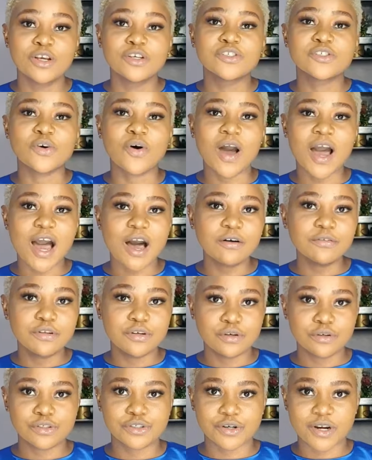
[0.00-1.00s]
So, how do
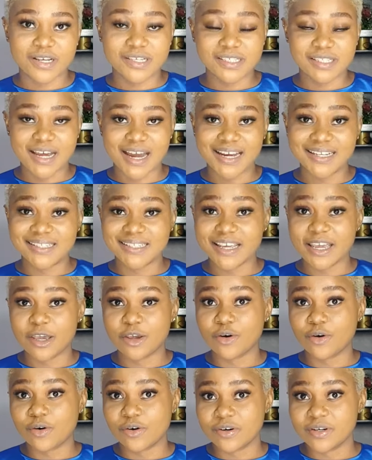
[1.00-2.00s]
you trust that a
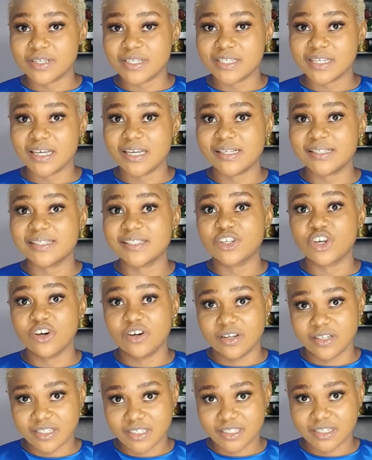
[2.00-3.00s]
course is
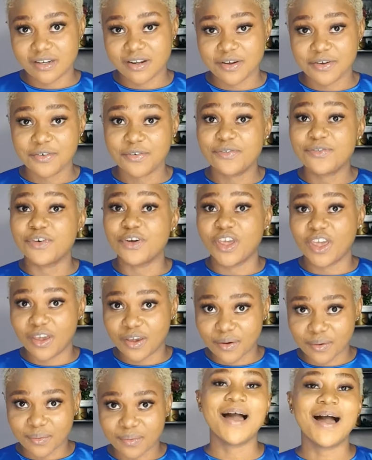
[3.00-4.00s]
good for
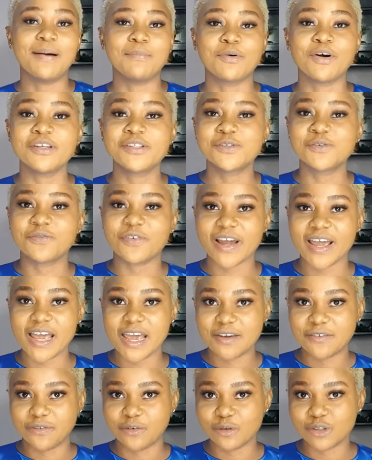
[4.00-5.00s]
you? I'm going to
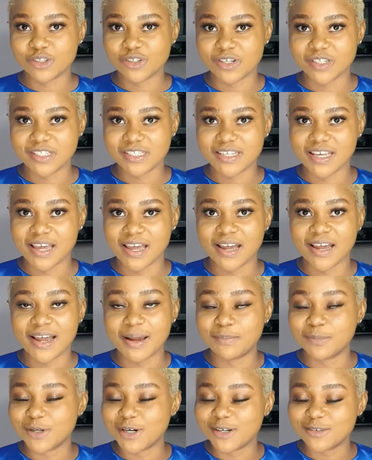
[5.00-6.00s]
fire a few shots here.
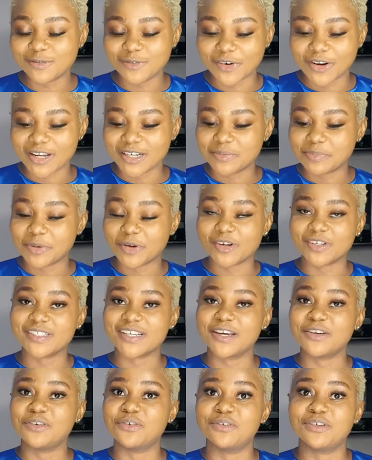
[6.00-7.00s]
I'm not afraid because
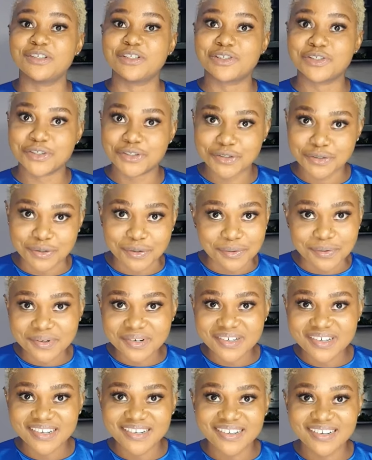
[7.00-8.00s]
I know it's true.
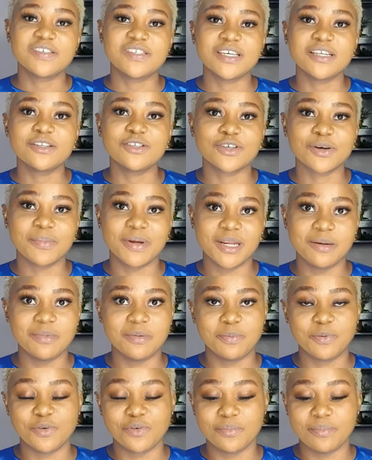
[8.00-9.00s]
I've seen so many
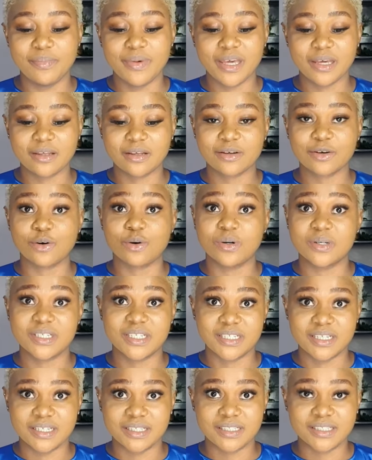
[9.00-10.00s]
people make
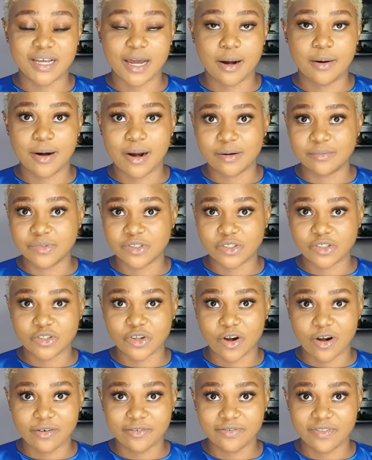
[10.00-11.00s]
courses around
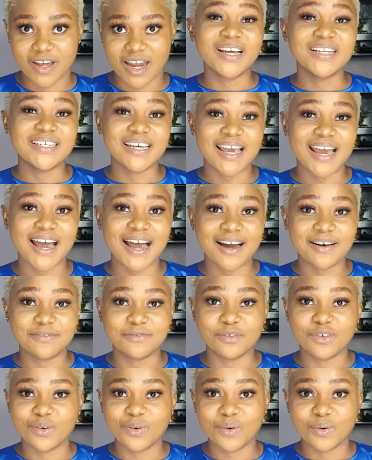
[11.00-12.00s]
stuff where they
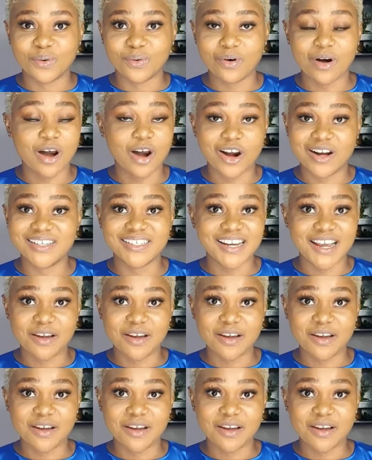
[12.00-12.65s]
have no hard